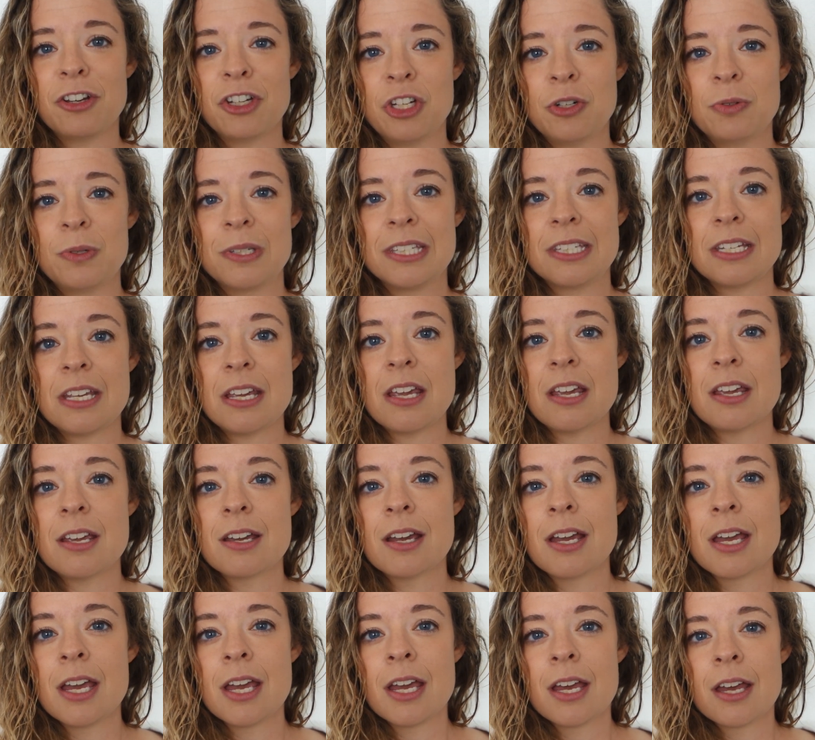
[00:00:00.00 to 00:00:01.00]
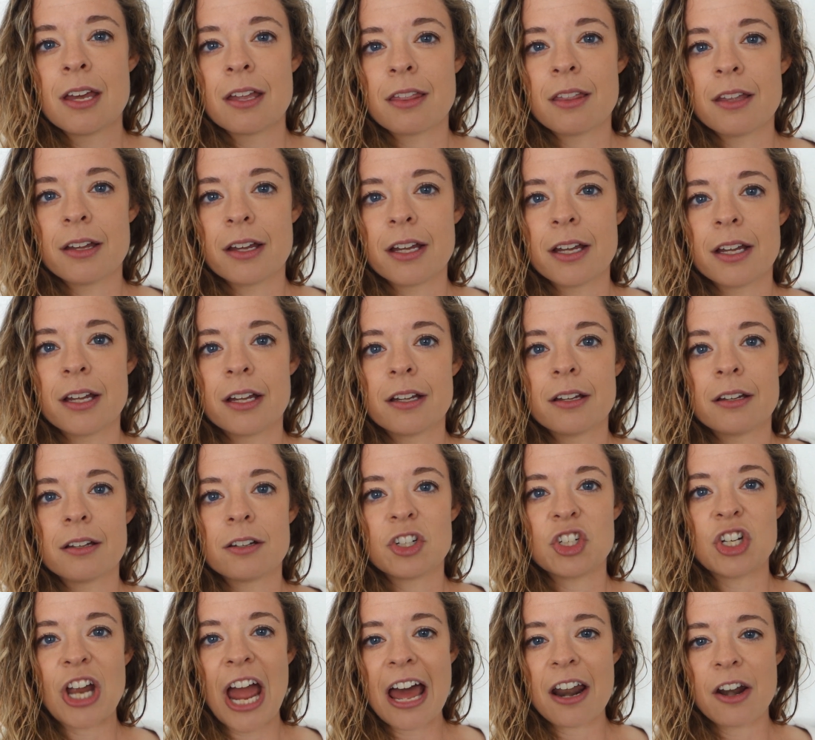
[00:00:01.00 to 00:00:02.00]
Do you see the
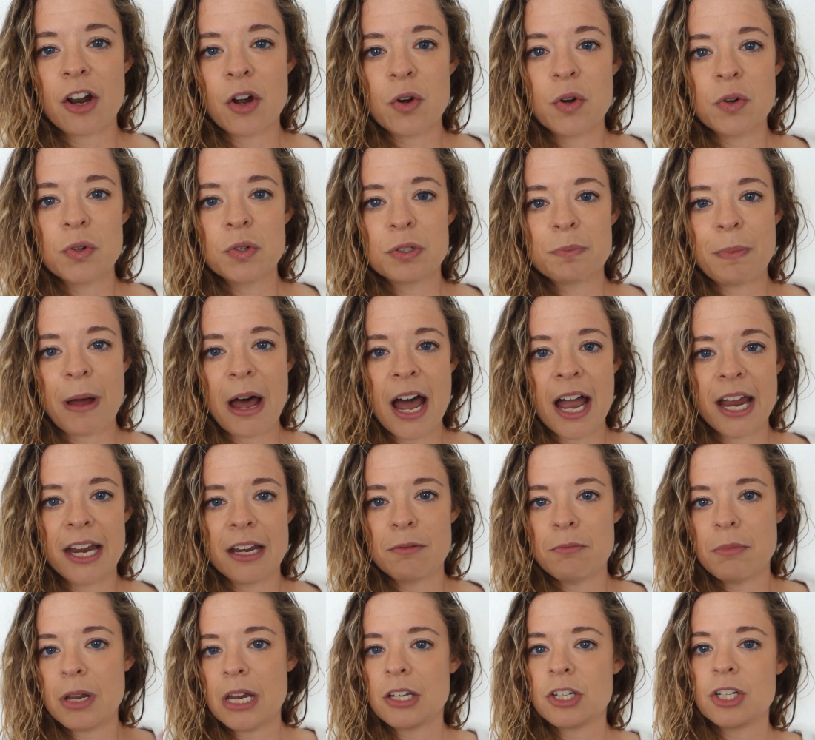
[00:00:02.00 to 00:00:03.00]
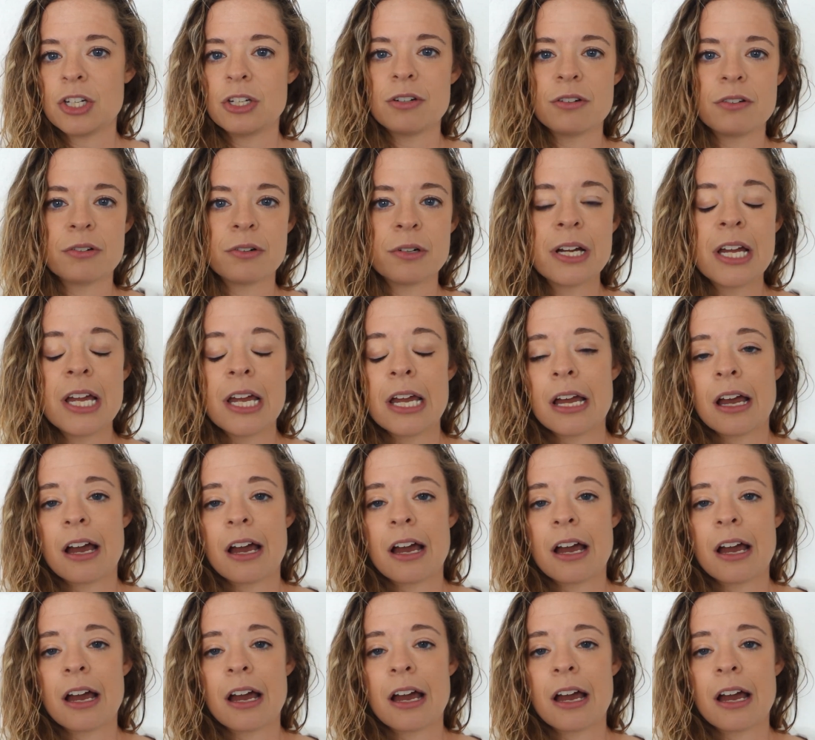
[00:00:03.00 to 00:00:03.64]
shadows behind me too?